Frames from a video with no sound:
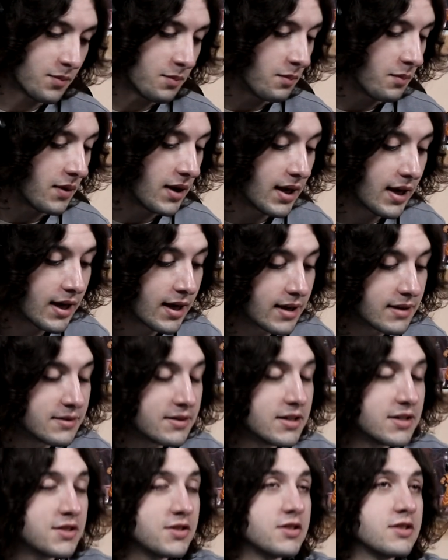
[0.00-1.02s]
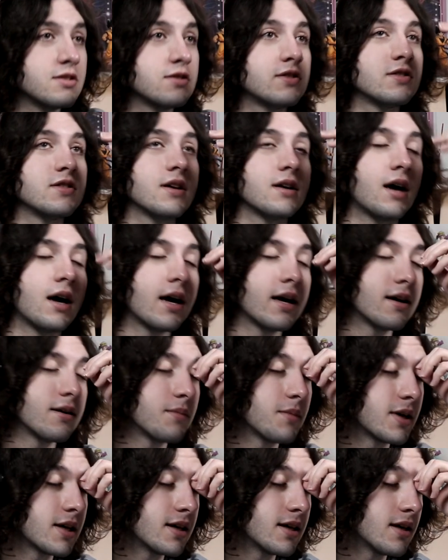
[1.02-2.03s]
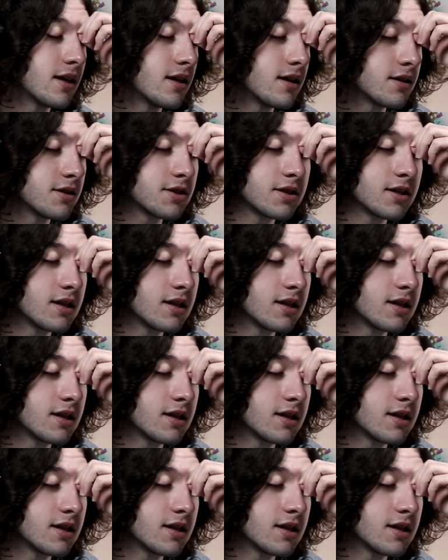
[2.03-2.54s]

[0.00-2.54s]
Man, this is... Oh my gosh,